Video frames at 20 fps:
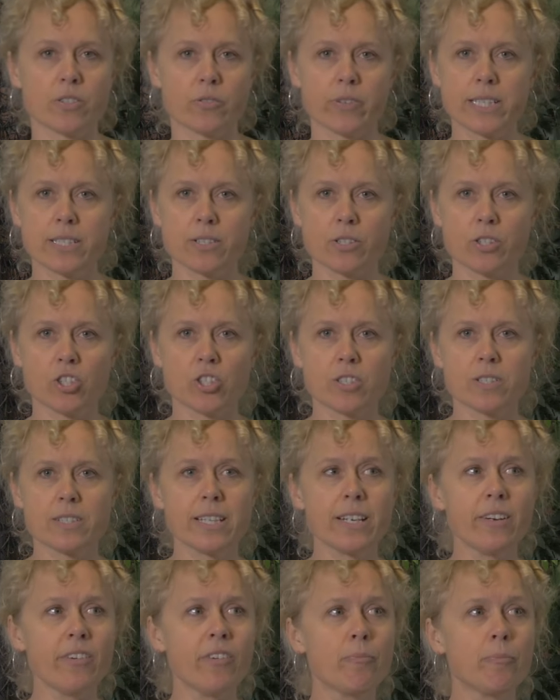and researchers.
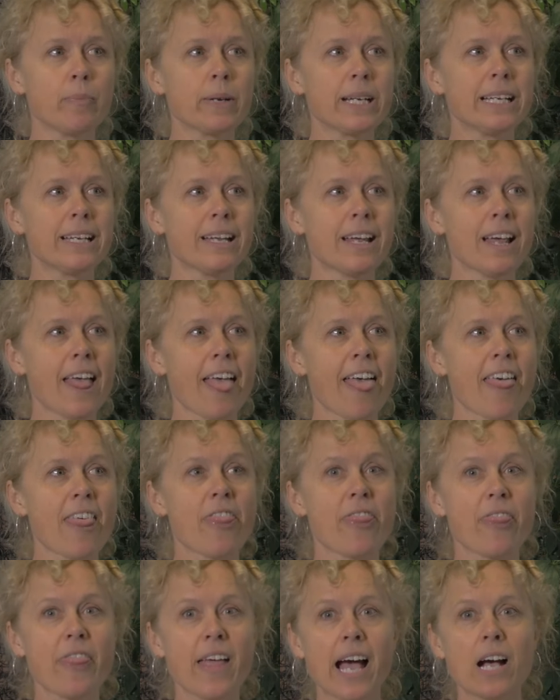There have been
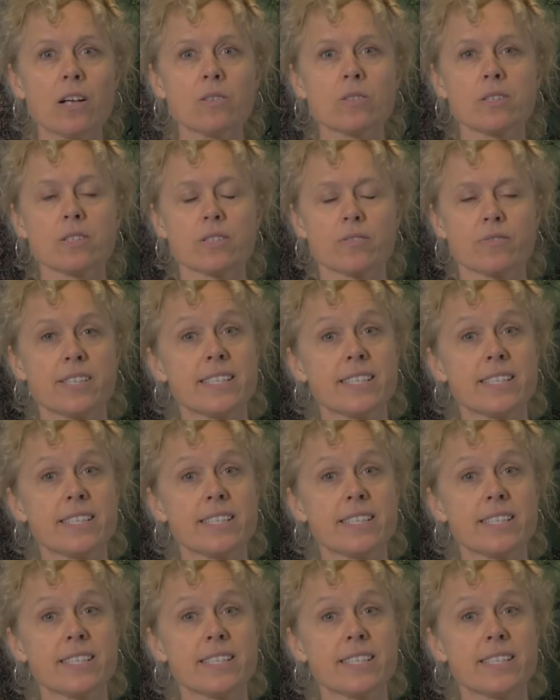thousands of